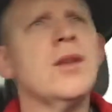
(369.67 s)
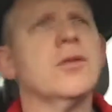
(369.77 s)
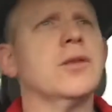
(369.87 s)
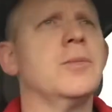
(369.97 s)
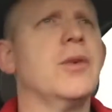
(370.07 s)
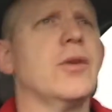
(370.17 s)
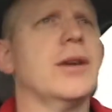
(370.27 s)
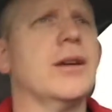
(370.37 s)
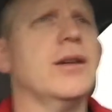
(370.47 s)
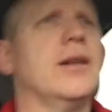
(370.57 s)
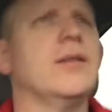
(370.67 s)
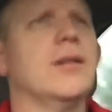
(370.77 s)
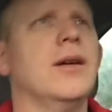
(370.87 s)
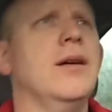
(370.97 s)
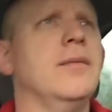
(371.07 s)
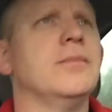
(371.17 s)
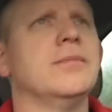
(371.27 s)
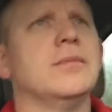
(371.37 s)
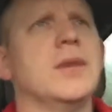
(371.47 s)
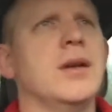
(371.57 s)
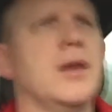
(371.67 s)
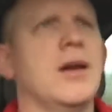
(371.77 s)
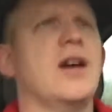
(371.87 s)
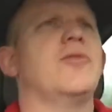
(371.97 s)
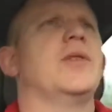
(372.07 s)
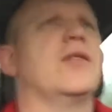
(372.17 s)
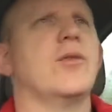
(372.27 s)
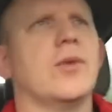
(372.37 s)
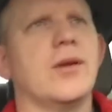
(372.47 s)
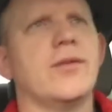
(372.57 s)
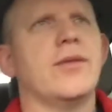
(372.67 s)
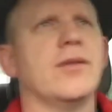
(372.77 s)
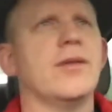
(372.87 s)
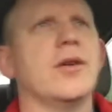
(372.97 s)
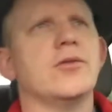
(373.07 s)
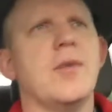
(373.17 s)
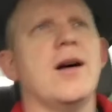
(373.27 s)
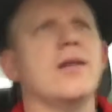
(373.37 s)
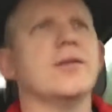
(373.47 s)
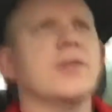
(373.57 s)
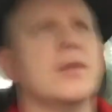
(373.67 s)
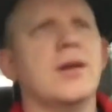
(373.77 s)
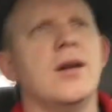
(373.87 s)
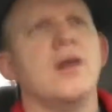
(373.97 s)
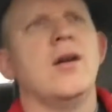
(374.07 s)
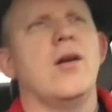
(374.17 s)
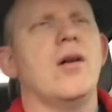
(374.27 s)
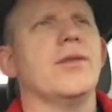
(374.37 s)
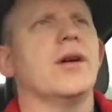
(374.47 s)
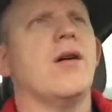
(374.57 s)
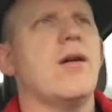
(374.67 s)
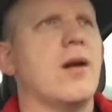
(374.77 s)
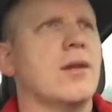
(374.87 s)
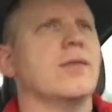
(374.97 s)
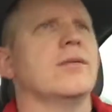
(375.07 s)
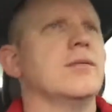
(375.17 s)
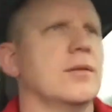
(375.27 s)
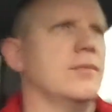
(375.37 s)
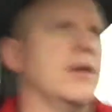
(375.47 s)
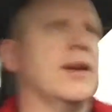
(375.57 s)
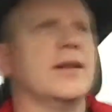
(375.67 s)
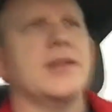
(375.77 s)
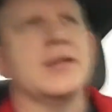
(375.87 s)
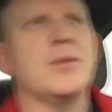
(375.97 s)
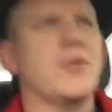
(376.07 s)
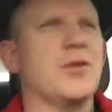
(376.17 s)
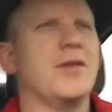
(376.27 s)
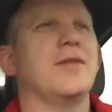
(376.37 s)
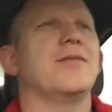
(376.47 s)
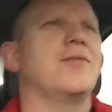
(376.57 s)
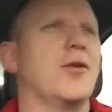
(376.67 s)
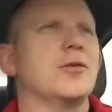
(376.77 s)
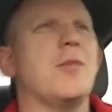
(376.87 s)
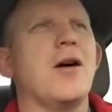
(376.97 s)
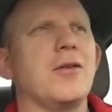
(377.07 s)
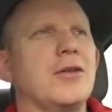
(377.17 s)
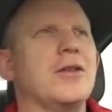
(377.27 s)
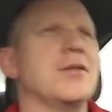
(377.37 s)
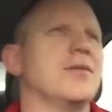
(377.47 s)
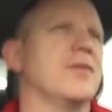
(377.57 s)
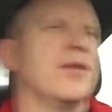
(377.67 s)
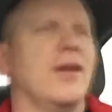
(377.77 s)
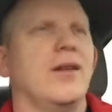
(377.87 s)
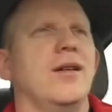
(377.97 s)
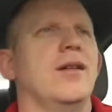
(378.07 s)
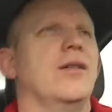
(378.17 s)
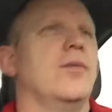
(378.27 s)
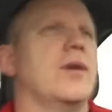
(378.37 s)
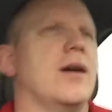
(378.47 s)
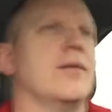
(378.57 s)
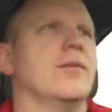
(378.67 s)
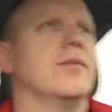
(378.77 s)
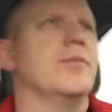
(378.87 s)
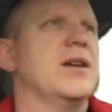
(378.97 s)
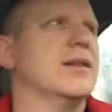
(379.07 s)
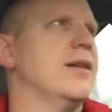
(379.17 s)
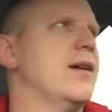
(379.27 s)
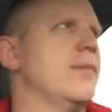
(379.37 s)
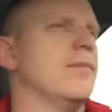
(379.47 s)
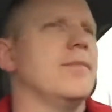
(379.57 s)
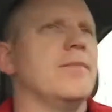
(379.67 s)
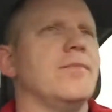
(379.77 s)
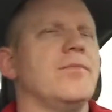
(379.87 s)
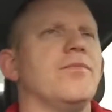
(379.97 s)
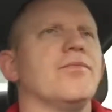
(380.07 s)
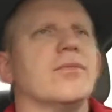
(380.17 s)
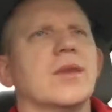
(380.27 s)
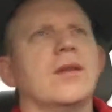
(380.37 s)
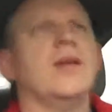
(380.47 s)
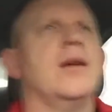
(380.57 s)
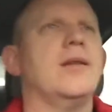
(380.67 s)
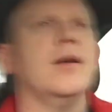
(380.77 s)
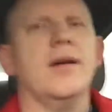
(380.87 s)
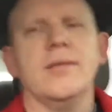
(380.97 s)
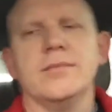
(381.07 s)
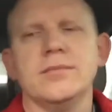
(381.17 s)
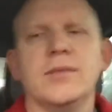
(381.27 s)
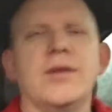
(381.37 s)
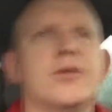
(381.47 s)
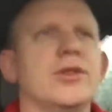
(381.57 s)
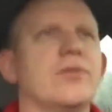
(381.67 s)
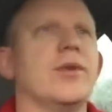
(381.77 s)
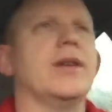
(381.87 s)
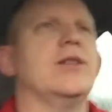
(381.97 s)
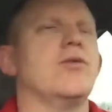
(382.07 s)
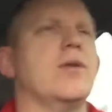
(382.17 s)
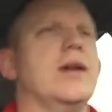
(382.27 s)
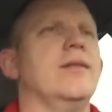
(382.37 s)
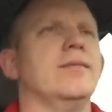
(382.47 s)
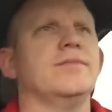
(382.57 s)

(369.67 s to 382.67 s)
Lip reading: So it's been really good. I've put every one of those miles on the car, I guess except for the first mile or two when I picked it up, and I've just really enjoyed it.